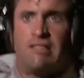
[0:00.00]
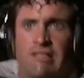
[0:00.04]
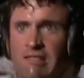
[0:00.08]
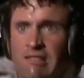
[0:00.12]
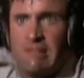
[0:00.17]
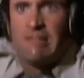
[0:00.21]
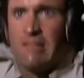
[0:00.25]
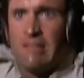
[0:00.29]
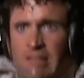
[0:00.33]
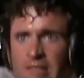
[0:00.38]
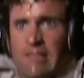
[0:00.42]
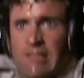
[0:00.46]

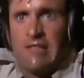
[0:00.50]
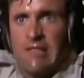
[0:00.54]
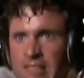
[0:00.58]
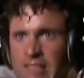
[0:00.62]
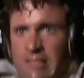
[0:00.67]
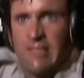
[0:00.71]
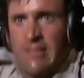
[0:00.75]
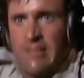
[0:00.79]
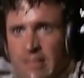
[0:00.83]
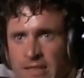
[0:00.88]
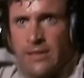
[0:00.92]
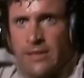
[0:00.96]
looking at their
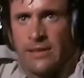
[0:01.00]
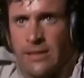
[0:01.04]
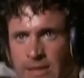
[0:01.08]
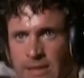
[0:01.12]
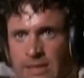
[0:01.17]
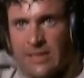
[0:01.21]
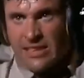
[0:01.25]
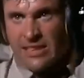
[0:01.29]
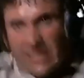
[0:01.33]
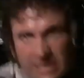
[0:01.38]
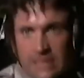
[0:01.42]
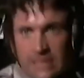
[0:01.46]
sheet of
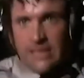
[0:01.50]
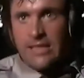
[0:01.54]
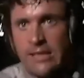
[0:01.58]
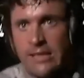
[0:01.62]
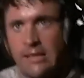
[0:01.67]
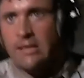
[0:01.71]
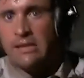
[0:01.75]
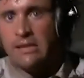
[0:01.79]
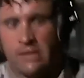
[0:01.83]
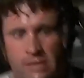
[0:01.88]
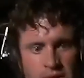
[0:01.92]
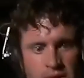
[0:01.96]
who is
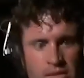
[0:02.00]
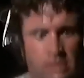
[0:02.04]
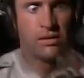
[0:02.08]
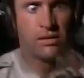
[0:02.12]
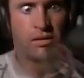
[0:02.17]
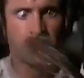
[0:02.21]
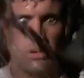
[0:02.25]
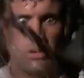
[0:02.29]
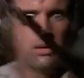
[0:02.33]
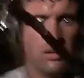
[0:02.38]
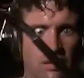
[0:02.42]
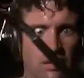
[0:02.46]
who.
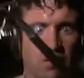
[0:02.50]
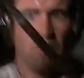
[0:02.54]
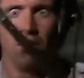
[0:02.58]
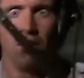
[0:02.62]
They're